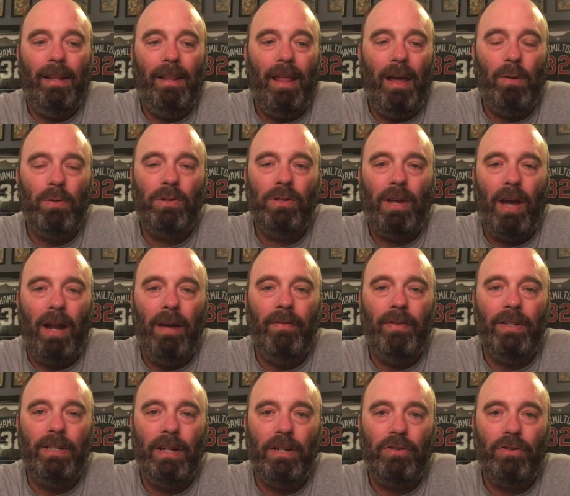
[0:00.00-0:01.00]
That was kind of
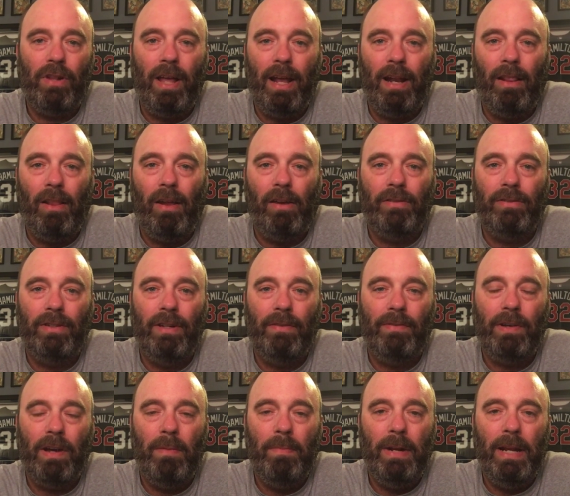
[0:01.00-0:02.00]
intentional. I had a lot of
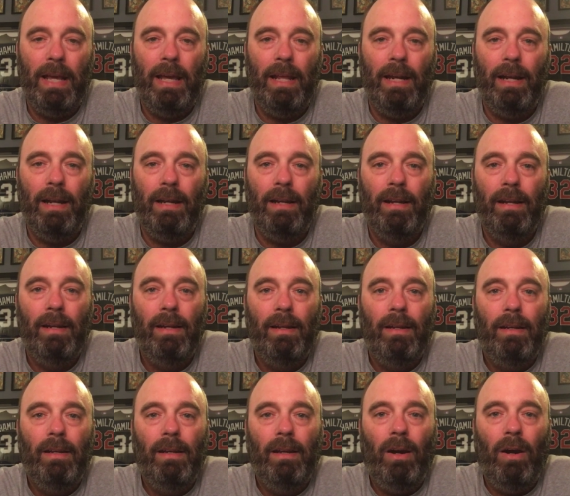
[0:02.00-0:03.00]
stuff coming in and
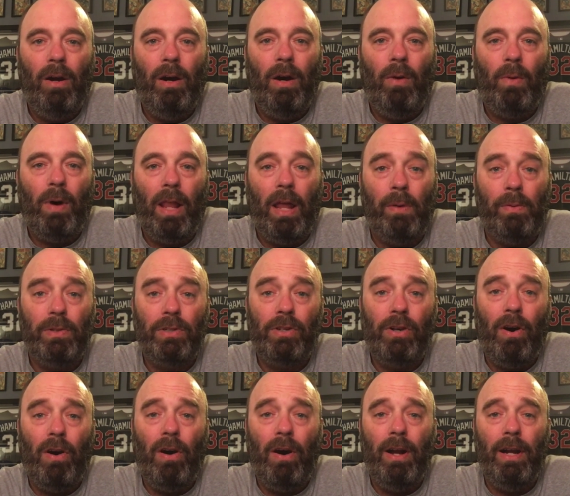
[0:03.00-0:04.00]
while I was
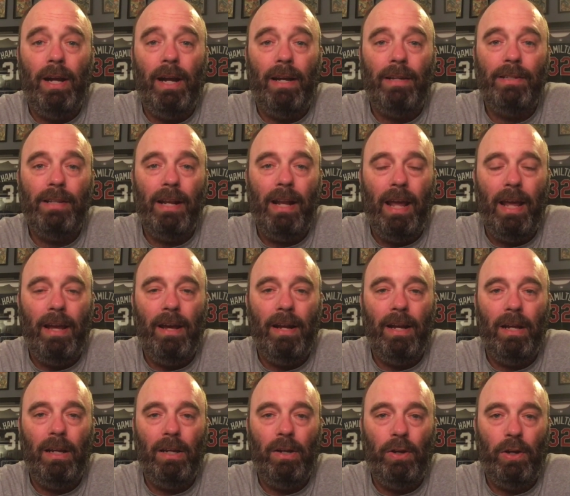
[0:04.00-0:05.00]
gone, and I said, hey
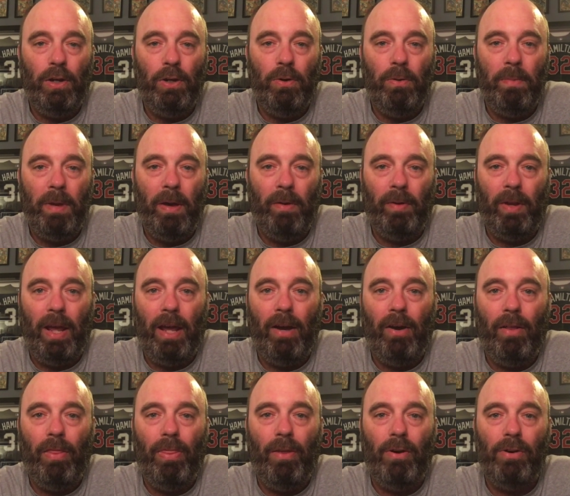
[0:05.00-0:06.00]
honey, you can do a mail day
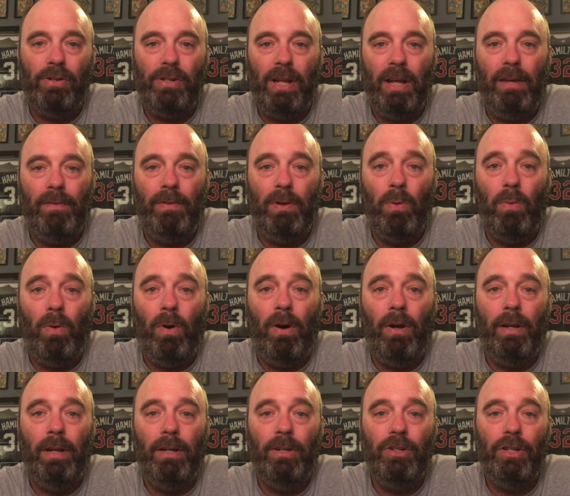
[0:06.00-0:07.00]
on Thursday if you
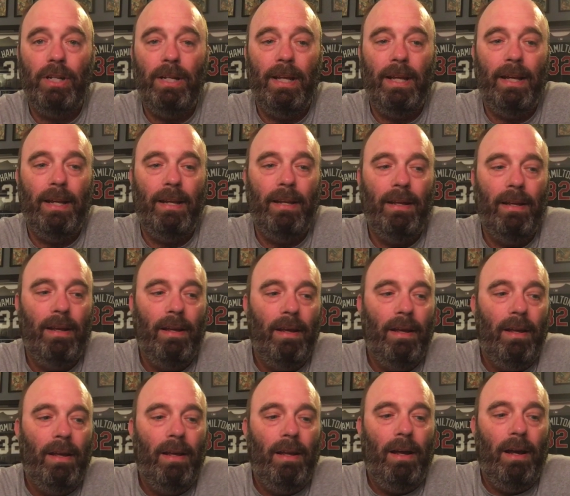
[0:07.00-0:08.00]
want, and she did.
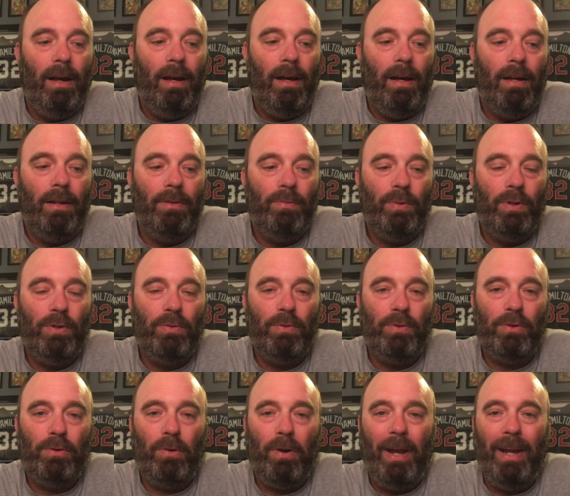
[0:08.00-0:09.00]
Which
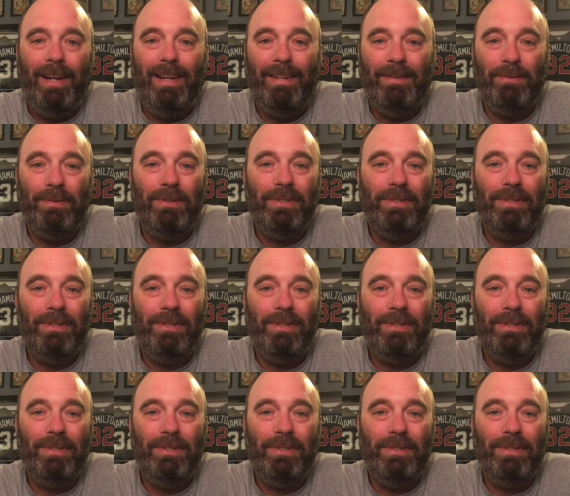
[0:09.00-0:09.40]
was great.